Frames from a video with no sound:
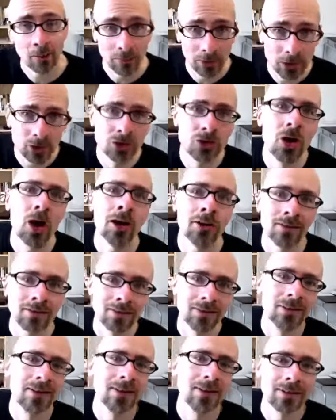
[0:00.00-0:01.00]
but not
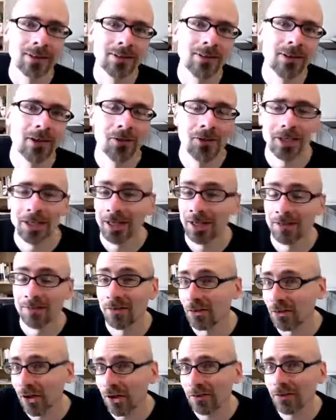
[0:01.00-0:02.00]
the going ahead
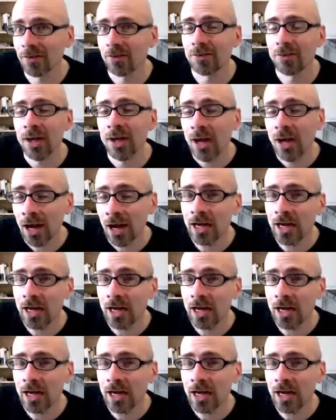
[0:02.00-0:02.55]
of the lawsuit.